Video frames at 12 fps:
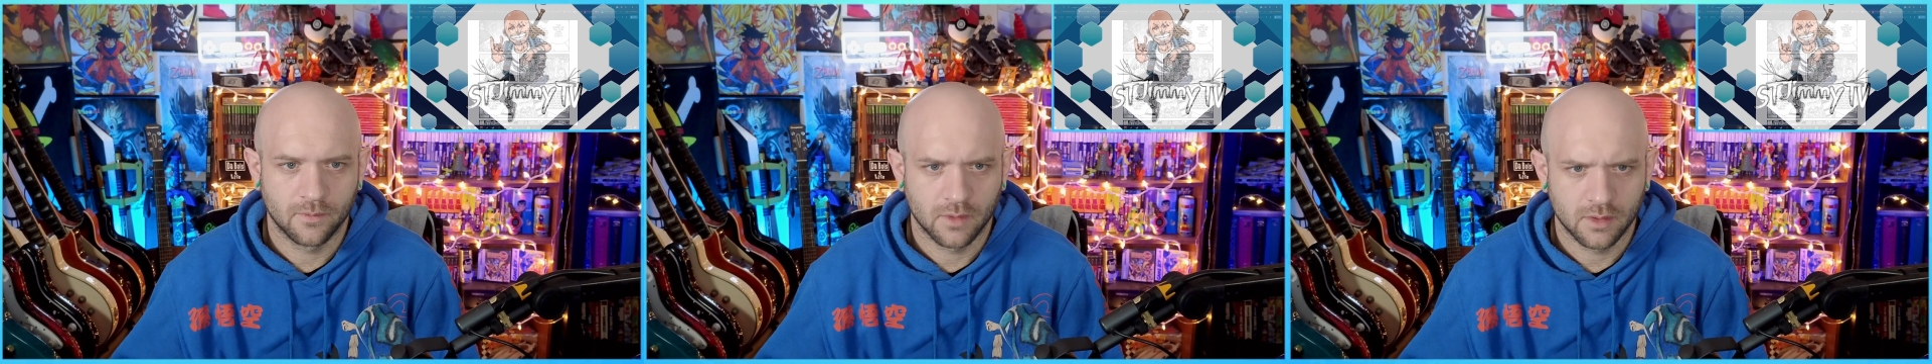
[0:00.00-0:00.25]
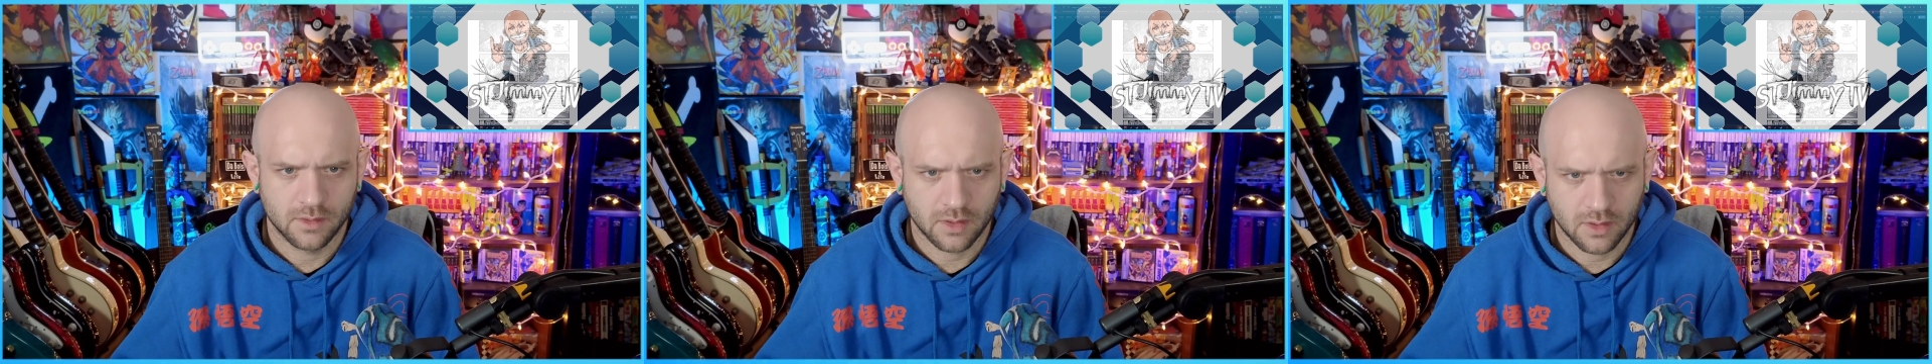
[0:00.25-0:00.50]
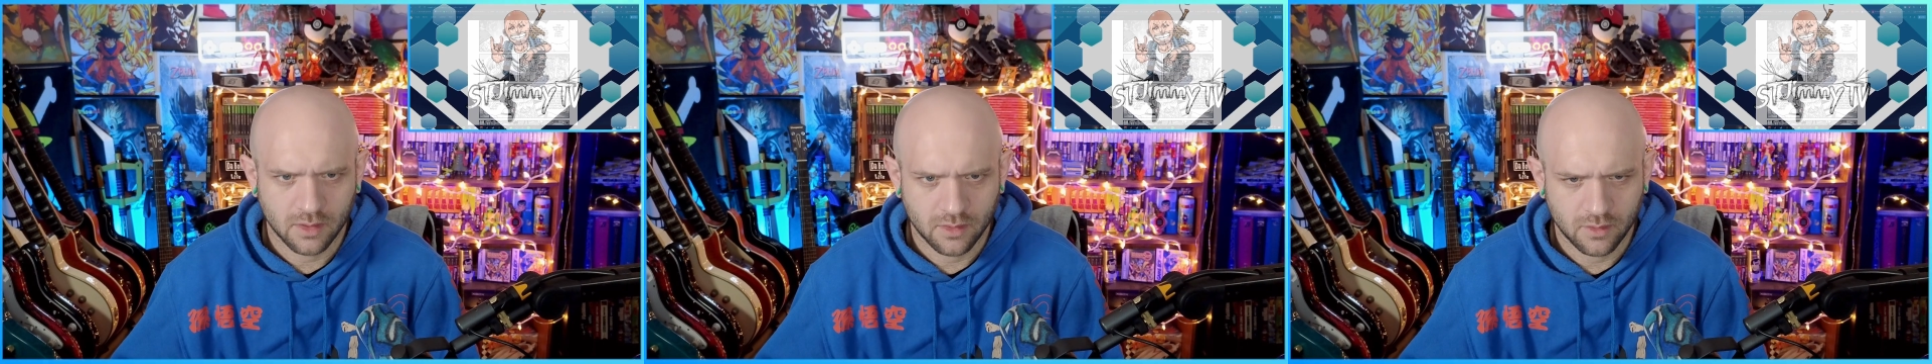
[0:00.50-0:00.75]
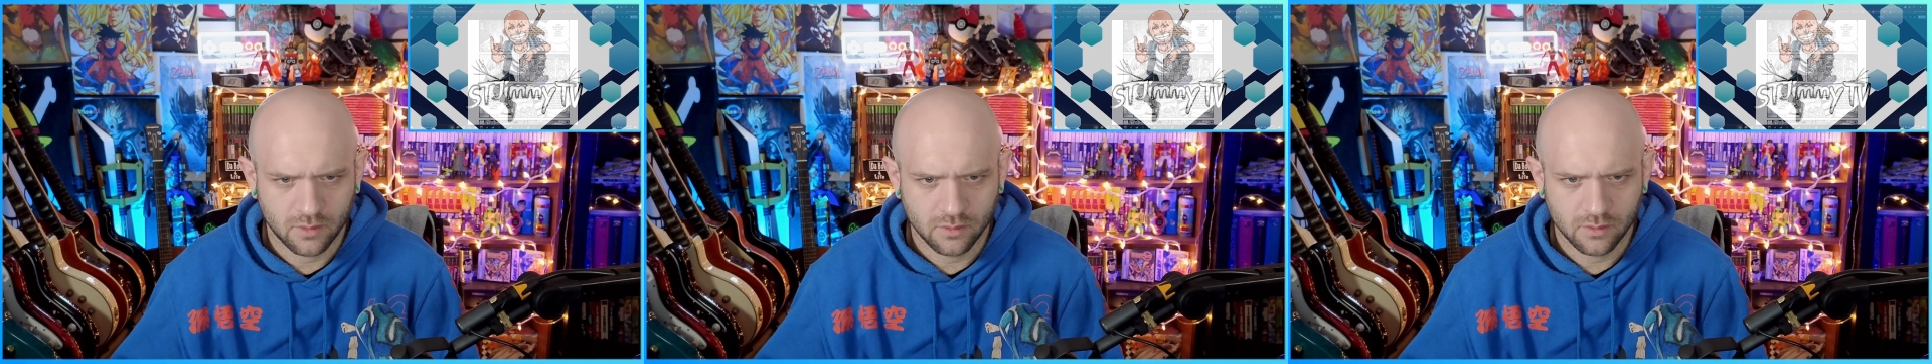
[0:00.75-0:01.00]
That
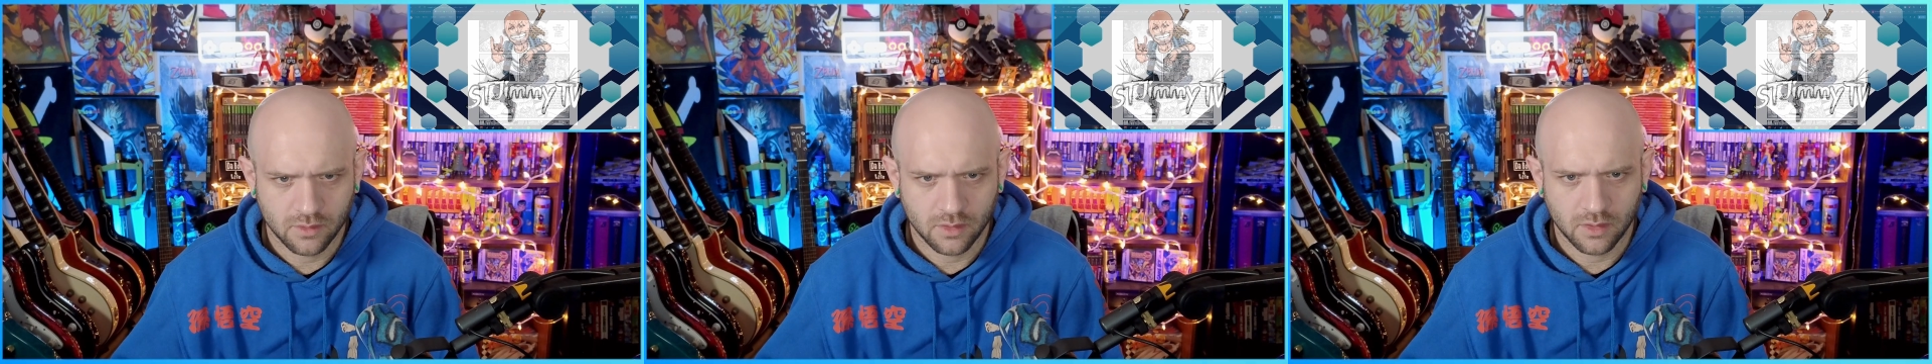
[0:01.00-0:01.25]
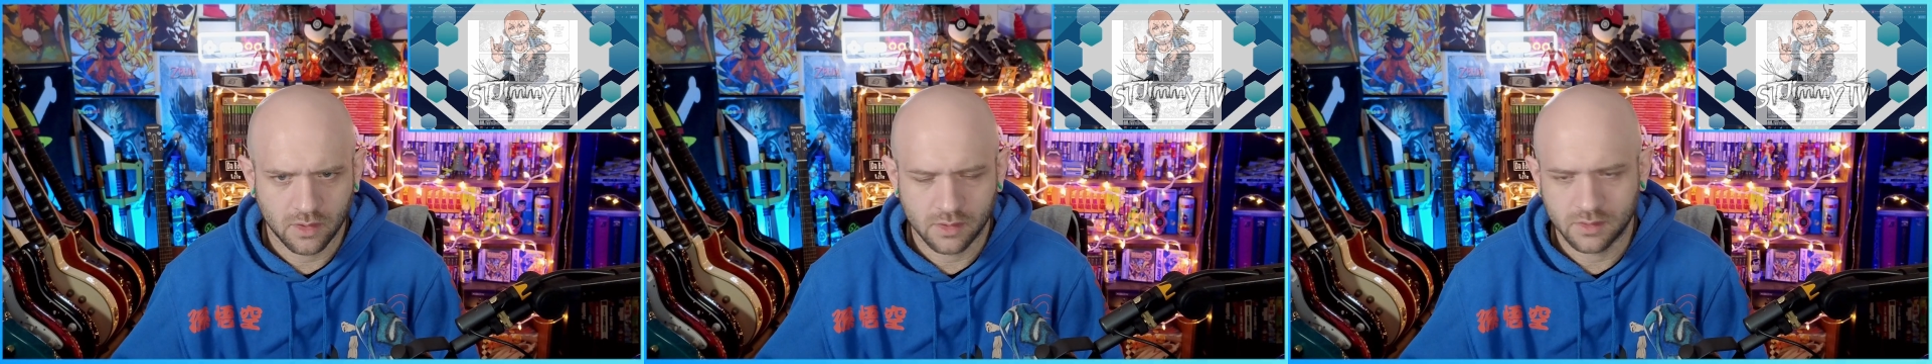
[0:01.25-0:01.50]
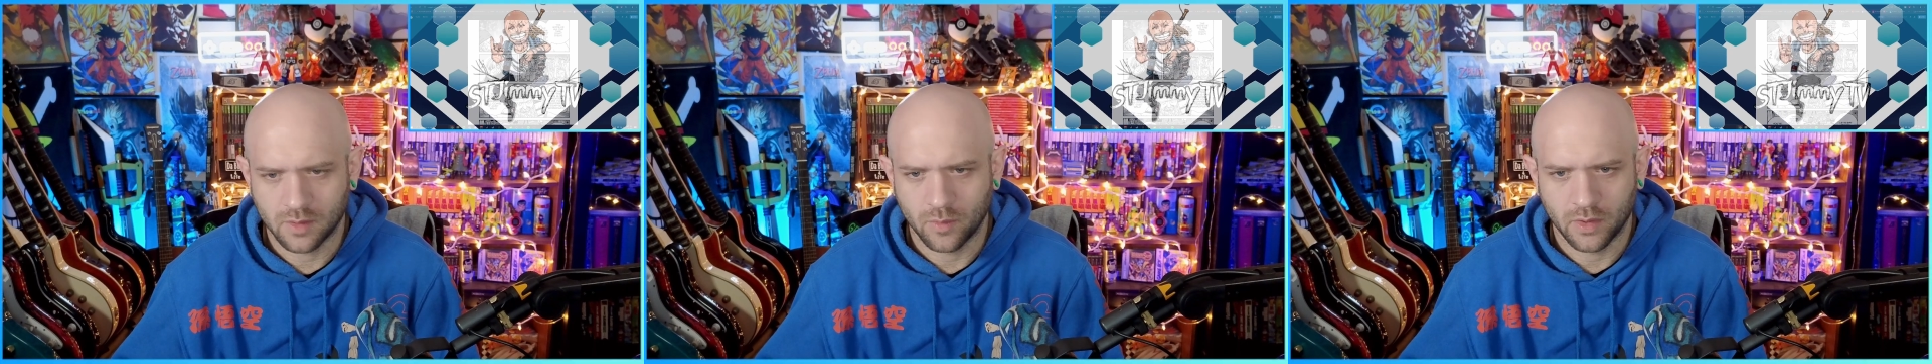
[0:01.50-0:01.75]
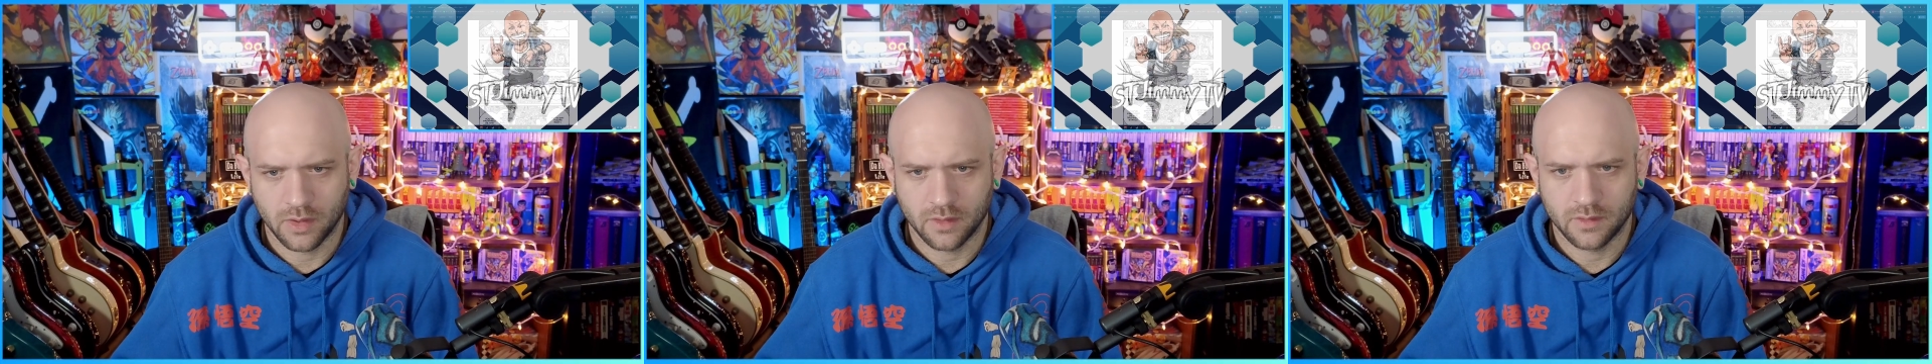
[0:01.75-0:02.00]
Canute? That's
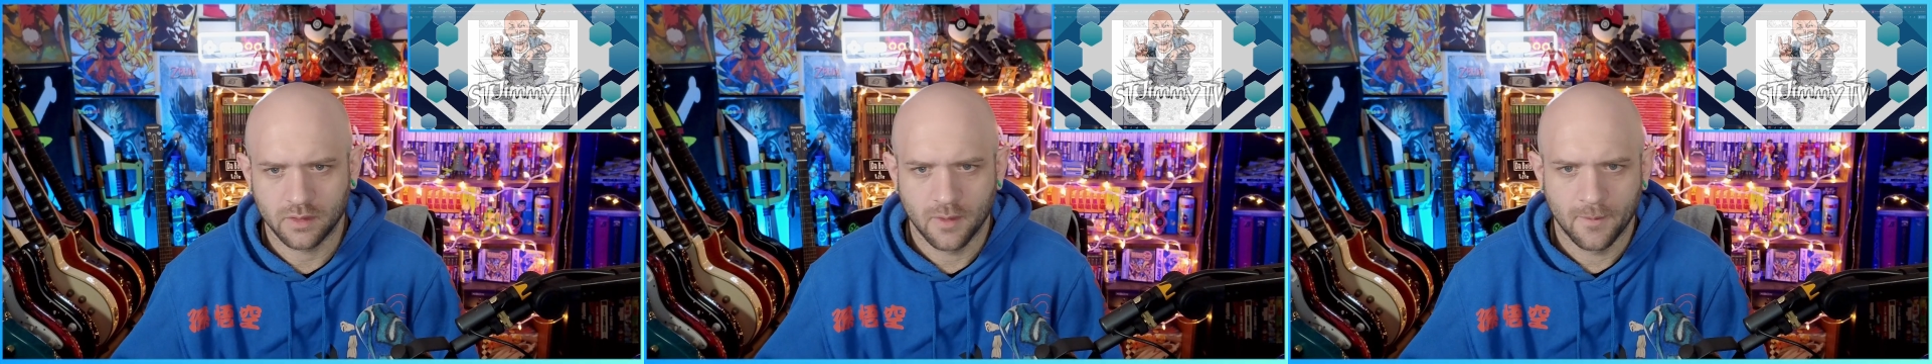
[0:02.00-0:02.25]
someone else.